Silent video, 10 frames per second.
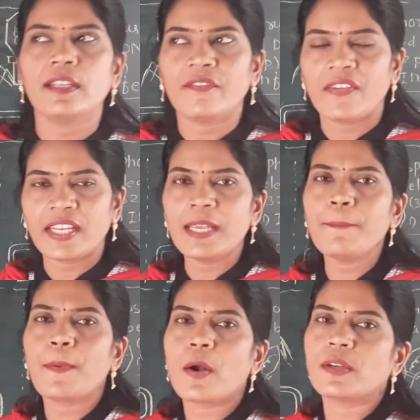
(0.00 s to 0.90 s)
very
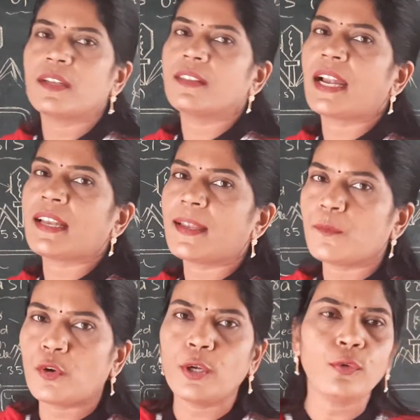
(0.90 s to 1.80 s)
important that I am
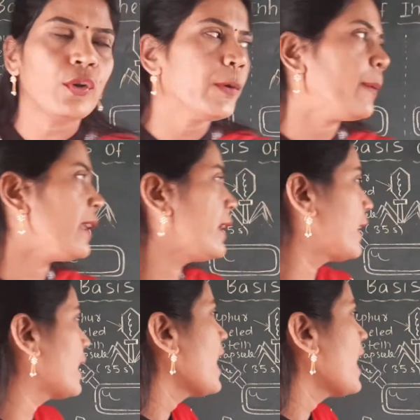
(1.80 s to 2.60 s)
going to repeat here,